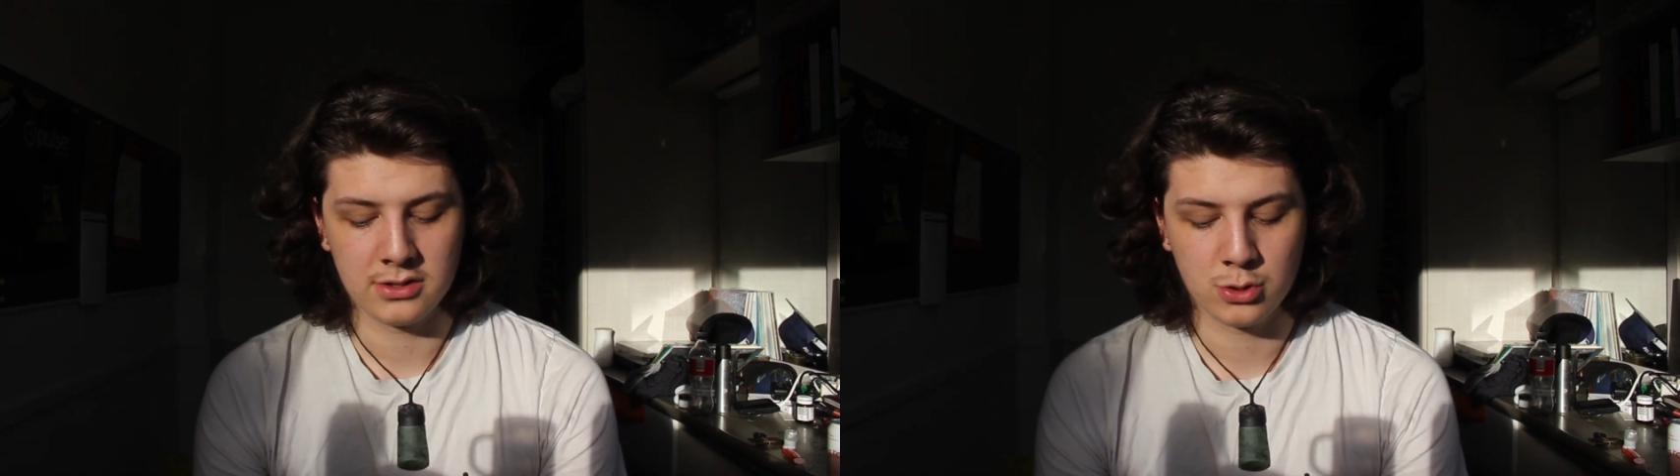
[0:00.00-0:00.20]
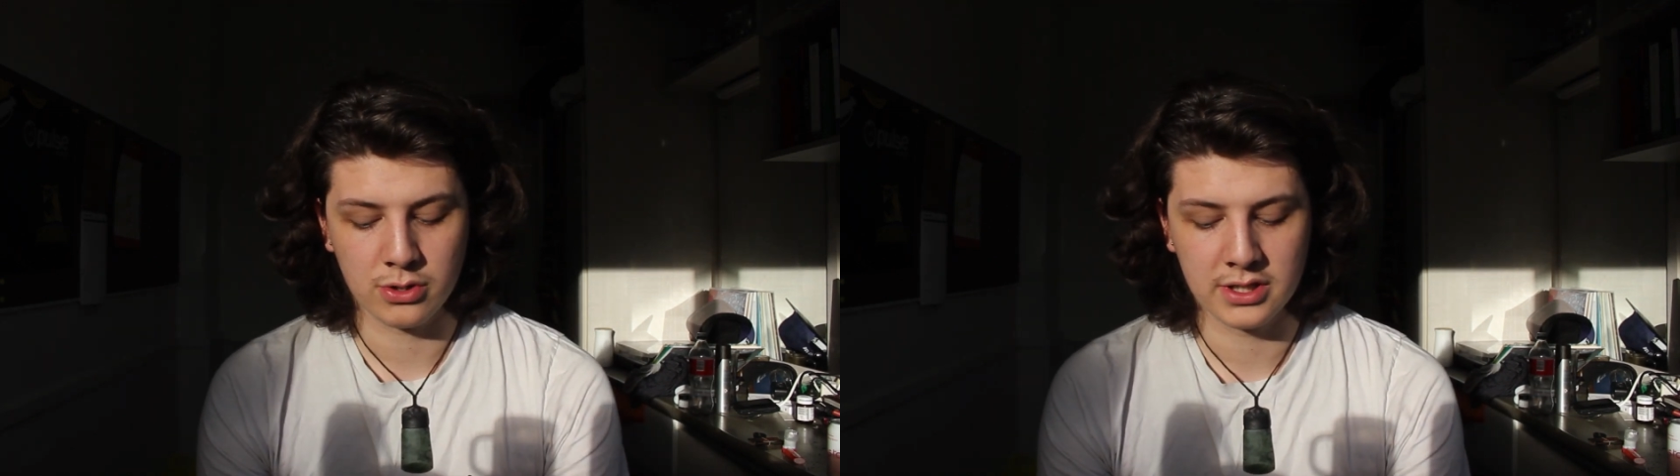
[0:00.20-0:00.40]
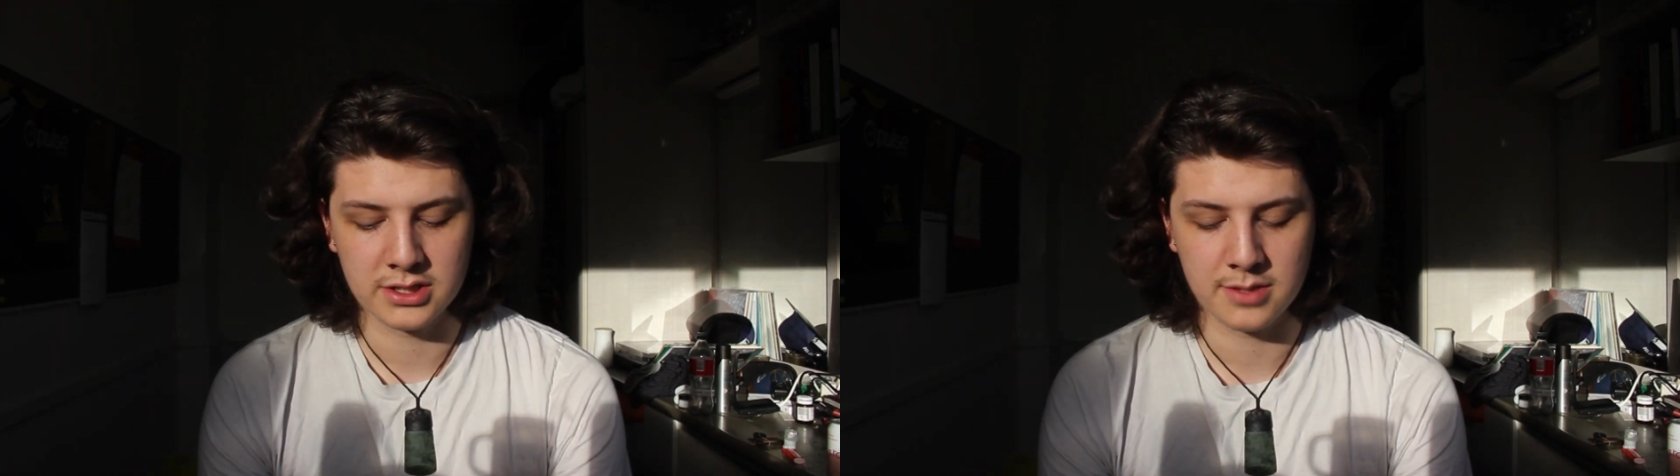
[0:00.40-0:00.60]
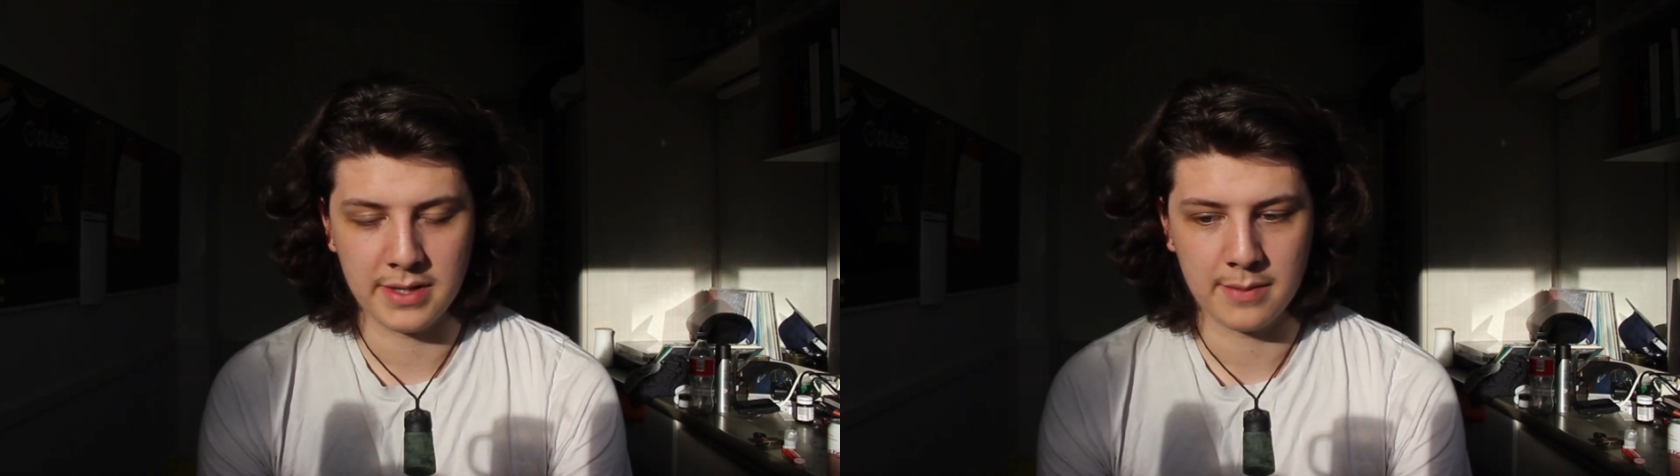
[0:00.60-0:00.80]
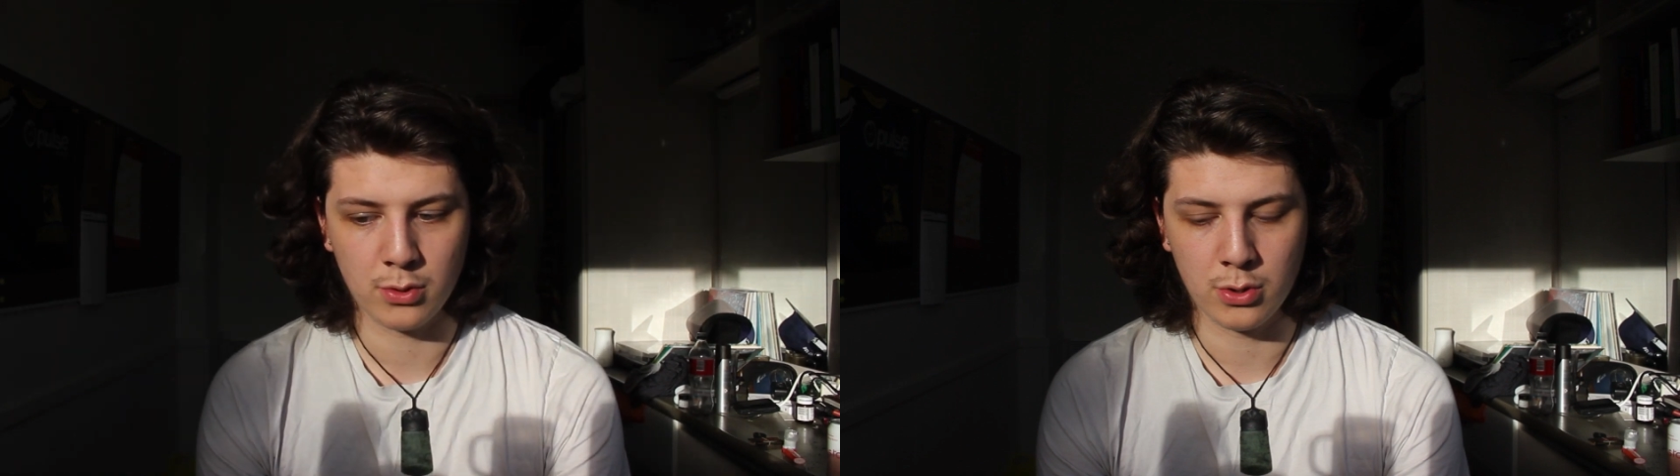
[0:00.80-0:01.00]
talking to
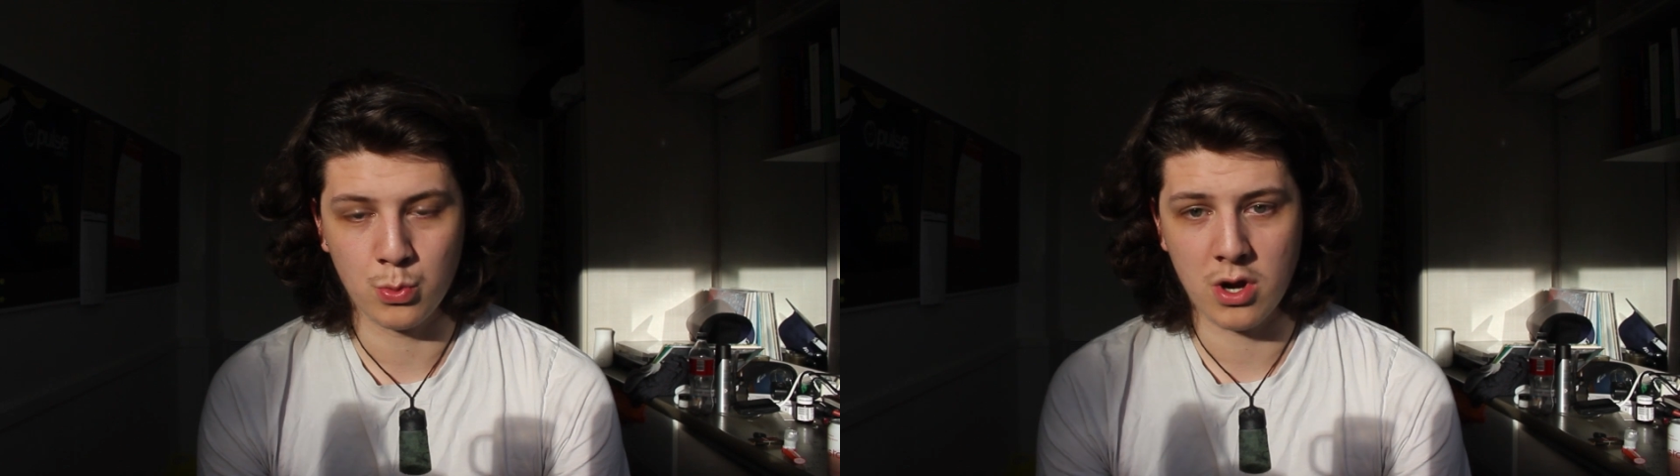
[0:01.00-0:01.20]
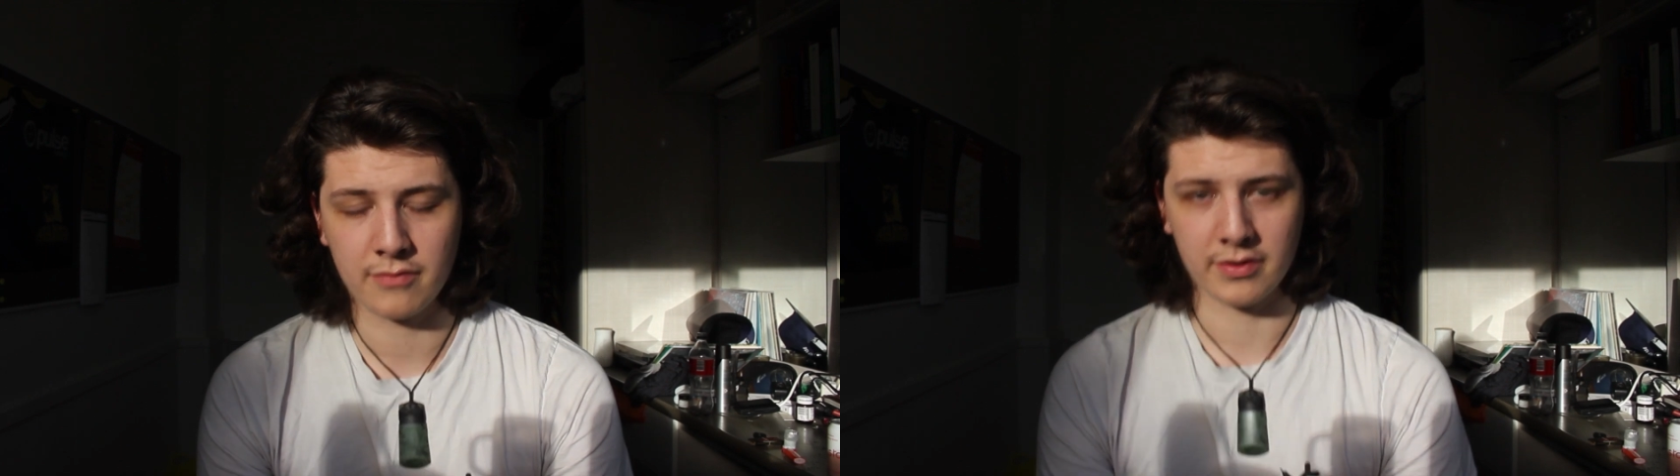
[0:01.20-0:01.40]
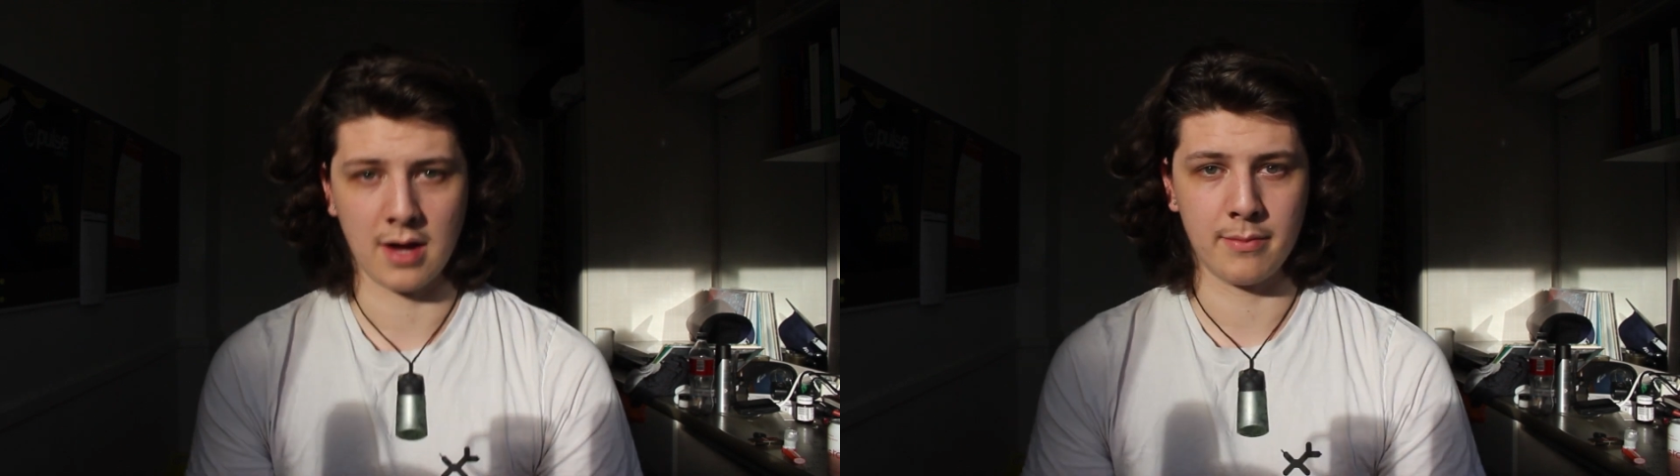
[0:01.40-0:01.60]
people who work for